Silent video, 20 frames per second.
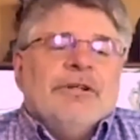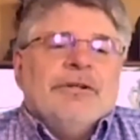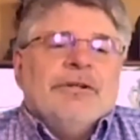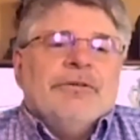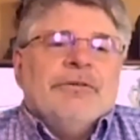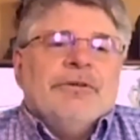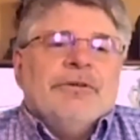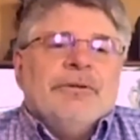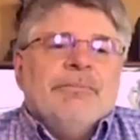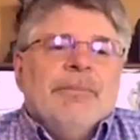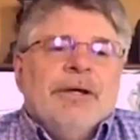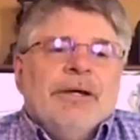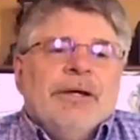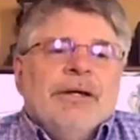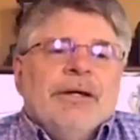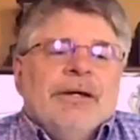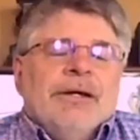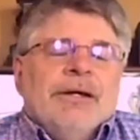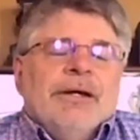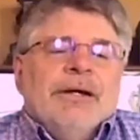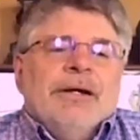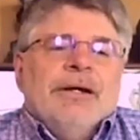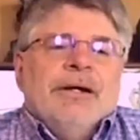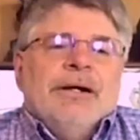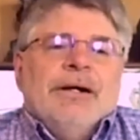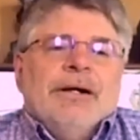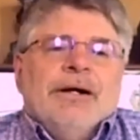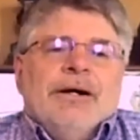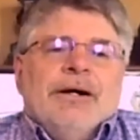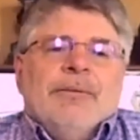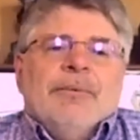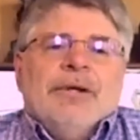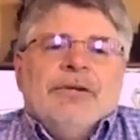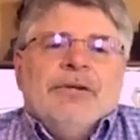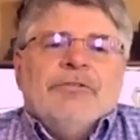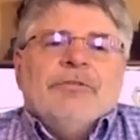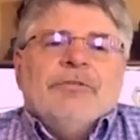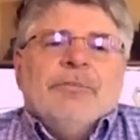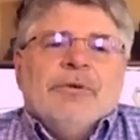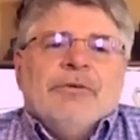hundred.
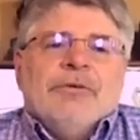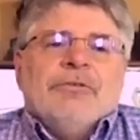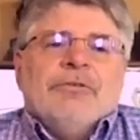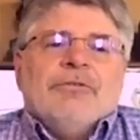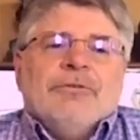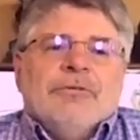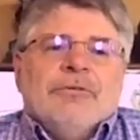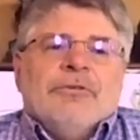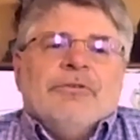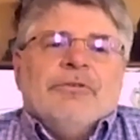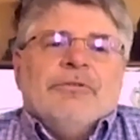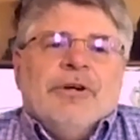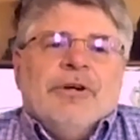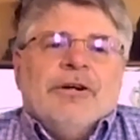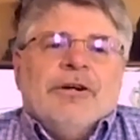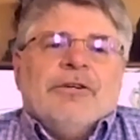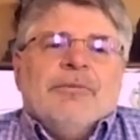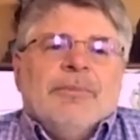And some other schools have talked